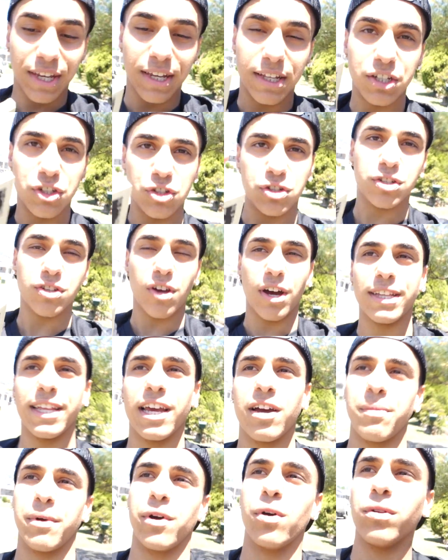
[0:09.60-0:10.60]
to get
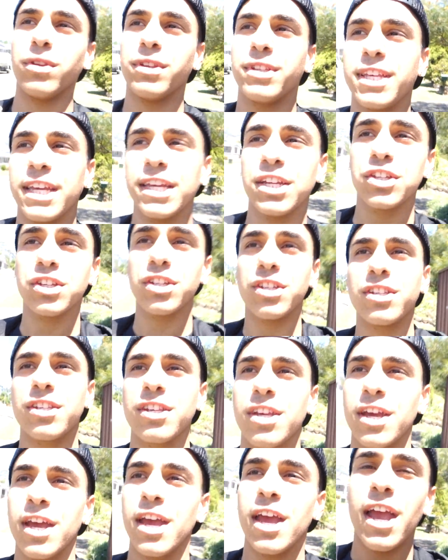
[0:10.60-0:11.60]
signed out by all the
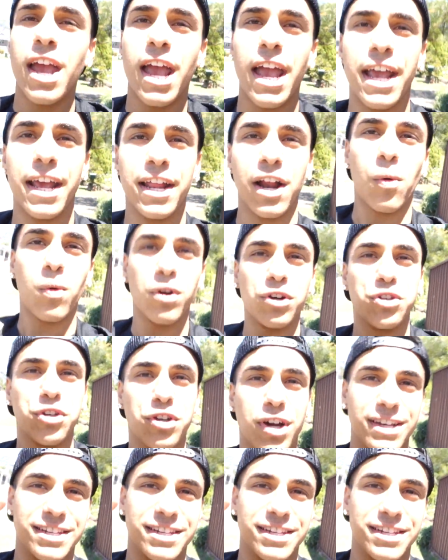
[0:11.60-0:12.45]
teachers. And I wanted you